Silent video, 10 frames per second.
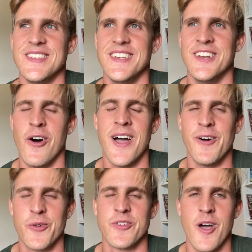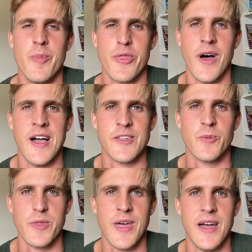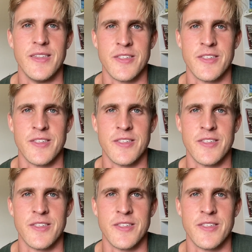you know, I also empathize with that.